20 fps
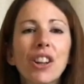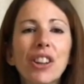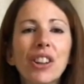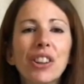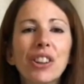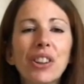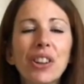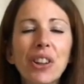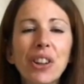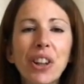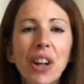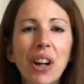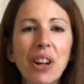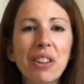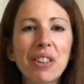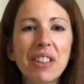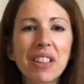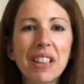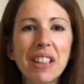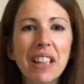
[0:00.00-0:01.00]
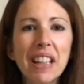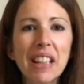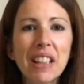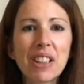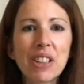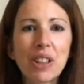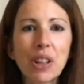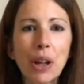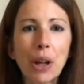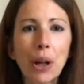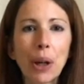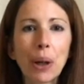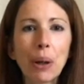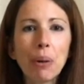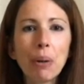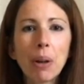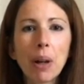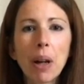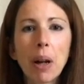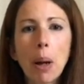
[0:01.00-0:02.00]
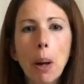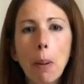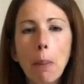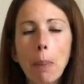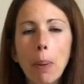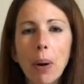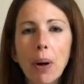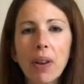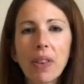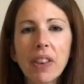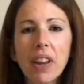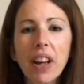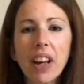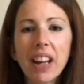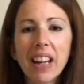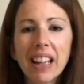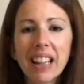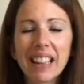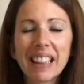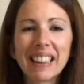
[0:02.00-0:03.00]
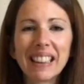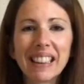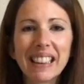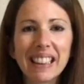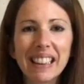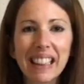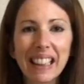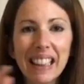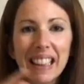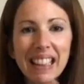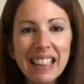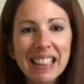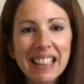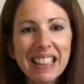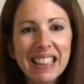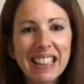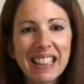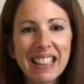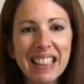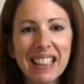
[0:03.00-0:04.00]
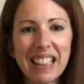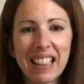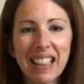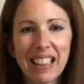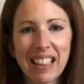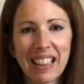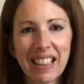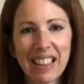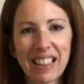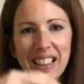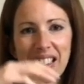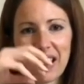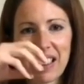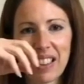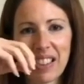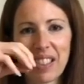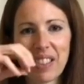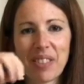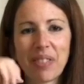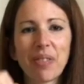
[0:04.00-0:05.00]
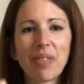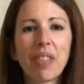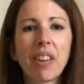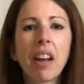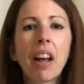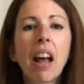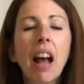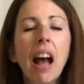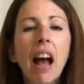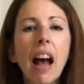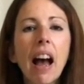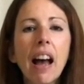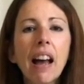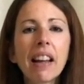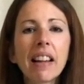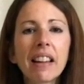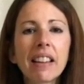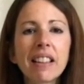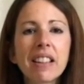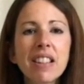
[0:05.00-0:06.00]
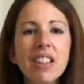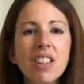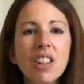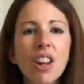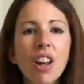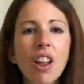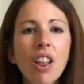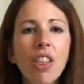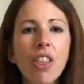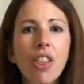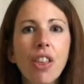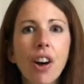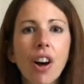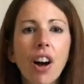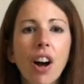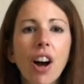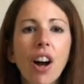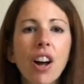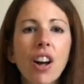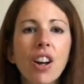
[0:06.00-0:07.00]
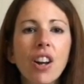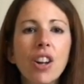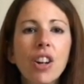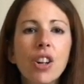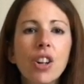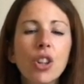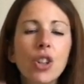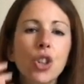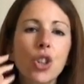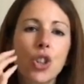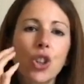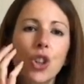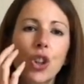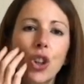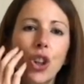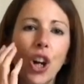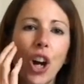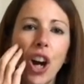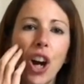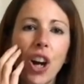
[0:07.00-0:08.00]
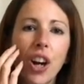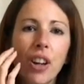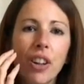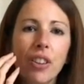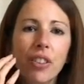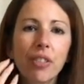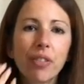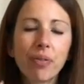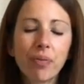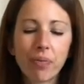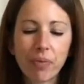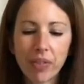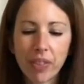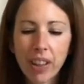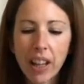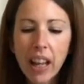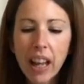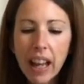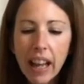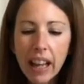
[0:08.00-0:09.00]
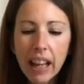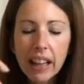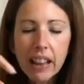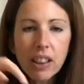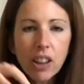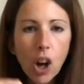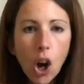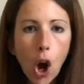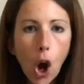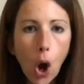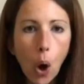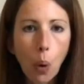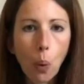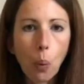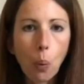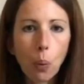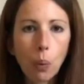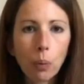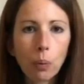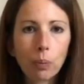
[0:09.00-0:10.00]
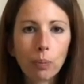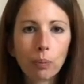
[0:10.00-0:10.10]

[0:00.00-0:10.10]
you're going to need to put the yeast and the sugar in the hole.